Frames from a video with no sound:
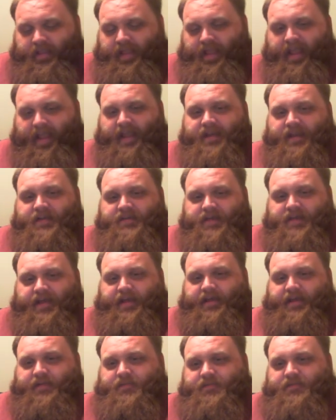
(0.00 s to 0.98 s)
And
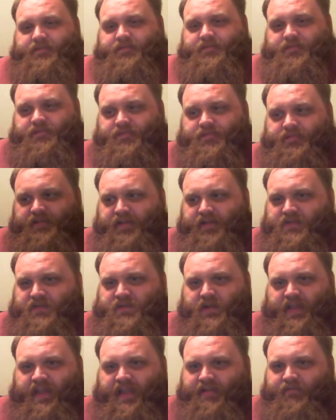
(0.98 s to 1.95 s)
he
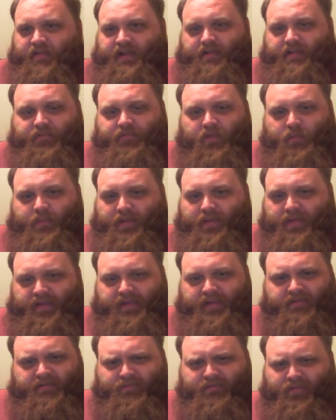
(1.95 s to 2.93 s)
also gave like a few
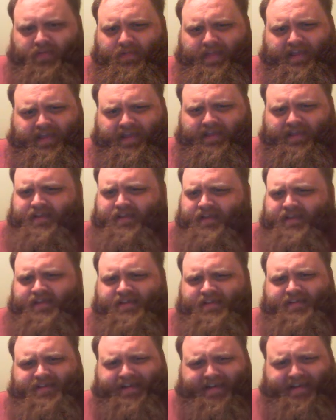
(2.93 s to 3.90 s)
billion for like a
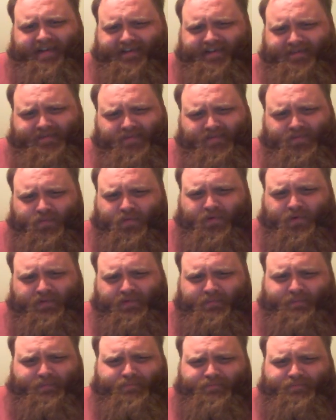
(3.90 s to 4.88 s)

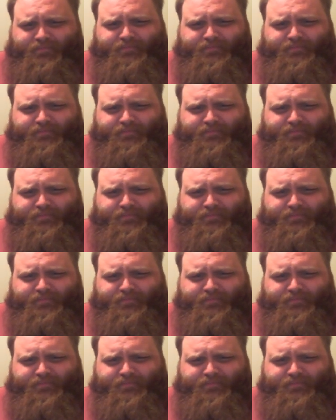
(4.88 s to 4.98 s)
world.